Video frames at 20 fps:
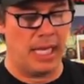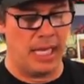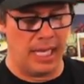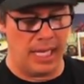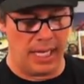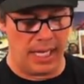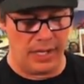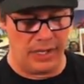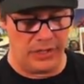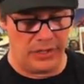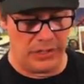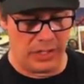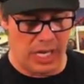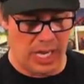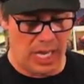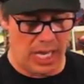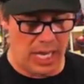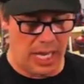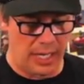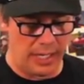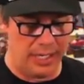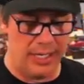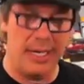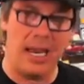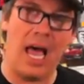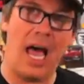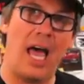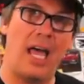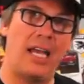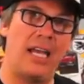It is
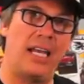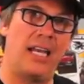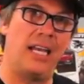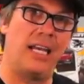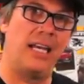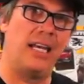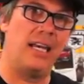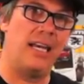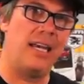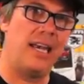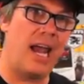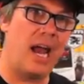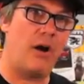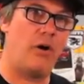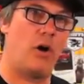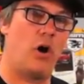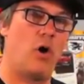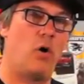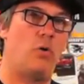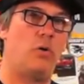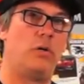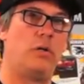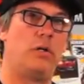not narrow